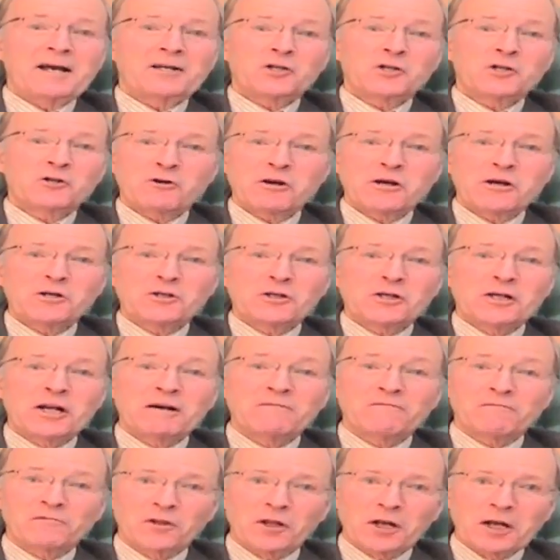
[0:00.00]
strangely
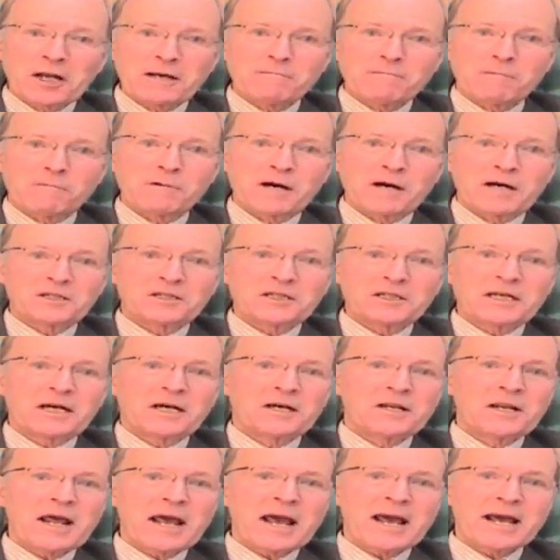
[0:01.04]
enough for the Labour Party,
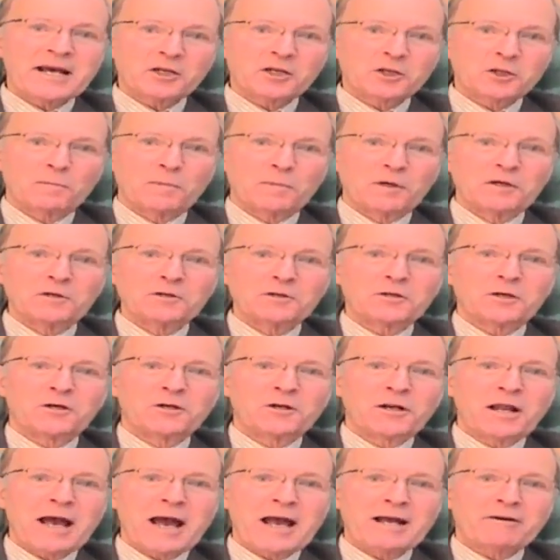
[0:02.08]
an expert
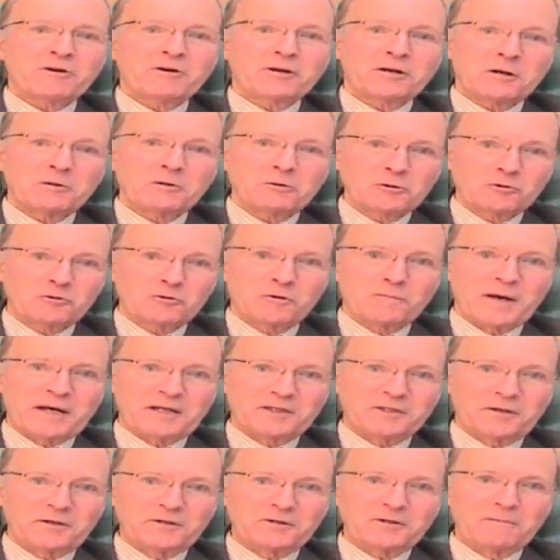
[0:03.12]
on agricultural
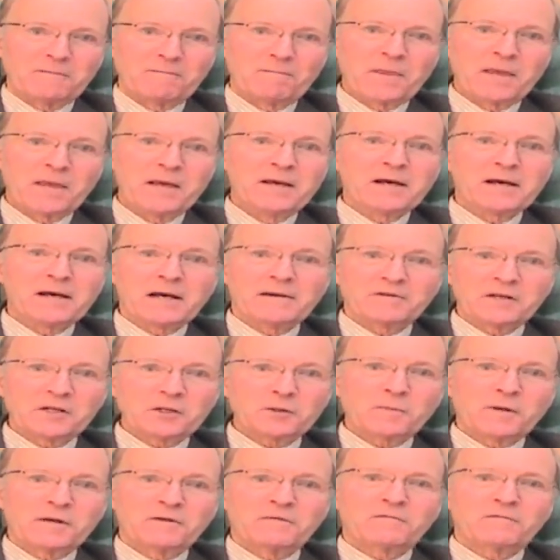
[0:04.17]
matters, having
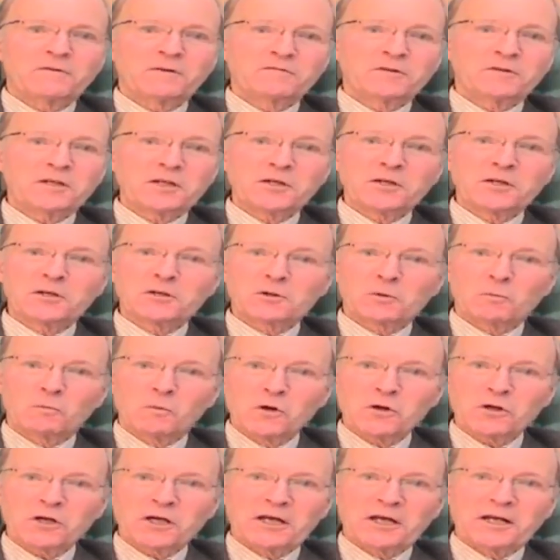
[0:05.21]
spent 15 years
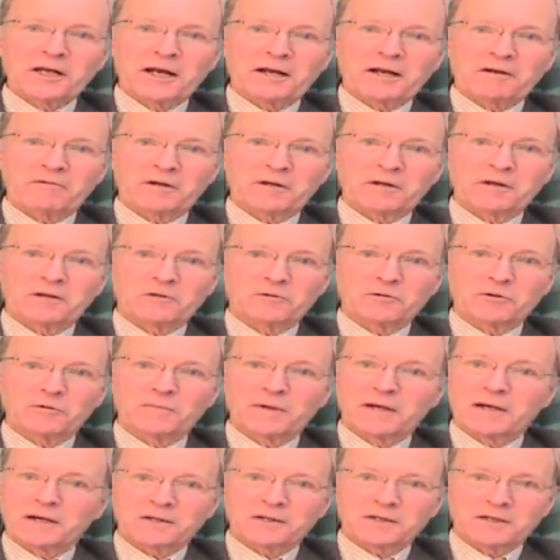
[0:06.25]
working in agricultural
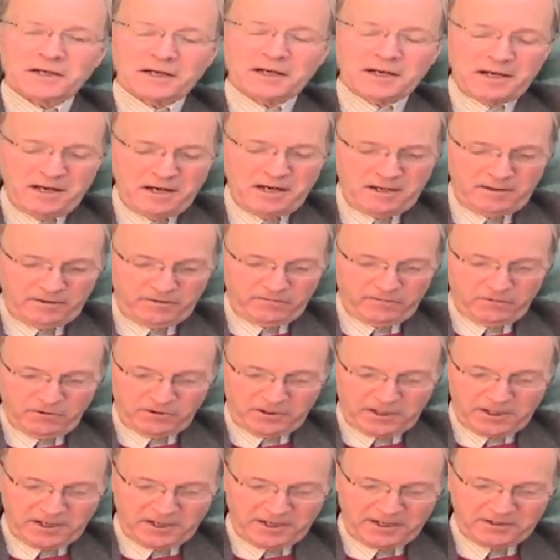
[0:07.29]
marketing before
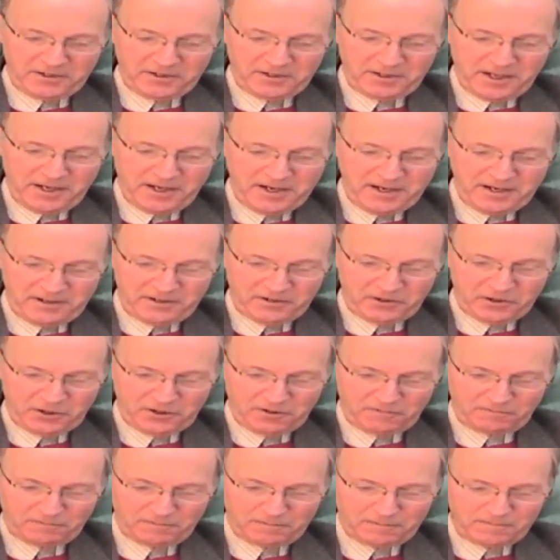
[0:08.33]
getting into the
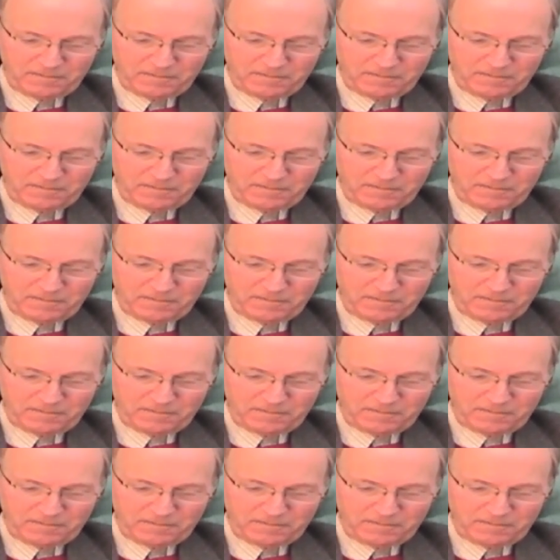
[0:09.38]
House.